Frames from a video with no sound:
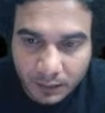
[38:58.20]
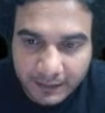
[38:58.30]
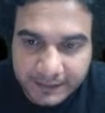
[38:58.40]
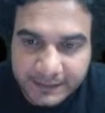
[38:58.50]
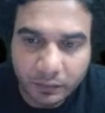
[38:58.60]

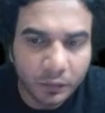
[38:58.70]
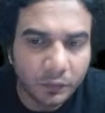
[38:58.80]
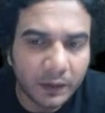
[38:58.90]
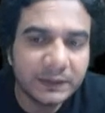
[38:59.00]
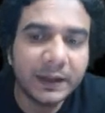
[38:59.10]
is equal to
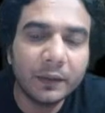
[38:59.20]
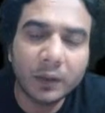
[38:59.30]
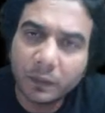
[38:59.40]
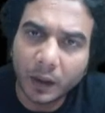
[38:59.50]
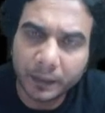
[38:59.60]
1, say,
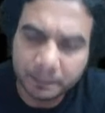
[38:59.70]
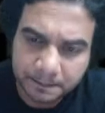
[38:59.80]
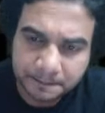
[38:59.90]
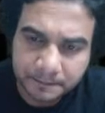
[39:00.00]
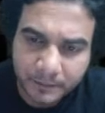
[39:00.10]
okay, 1.
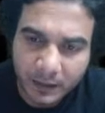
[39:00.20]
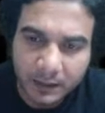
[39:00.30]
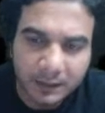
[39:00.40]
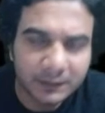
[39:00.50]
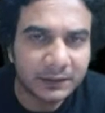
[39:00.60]

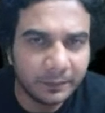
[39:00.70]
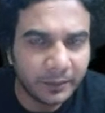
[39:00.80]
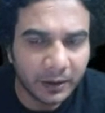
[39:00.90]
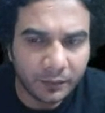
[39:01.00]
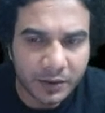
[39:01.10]
It's a
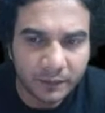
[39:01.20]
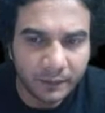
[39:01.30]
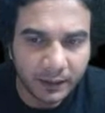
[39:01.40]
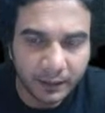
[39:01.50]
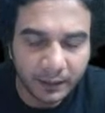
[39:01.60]
simple equation we
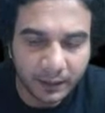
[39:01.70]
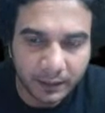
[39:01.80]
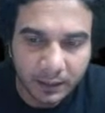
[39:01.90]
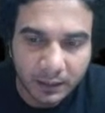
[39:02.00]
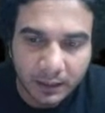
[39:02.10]
can integrate.
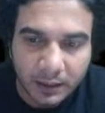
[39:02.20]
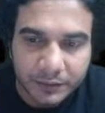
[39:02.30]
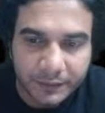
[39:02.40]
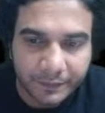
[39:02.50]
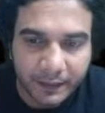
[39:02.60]

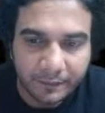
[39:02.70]
So if I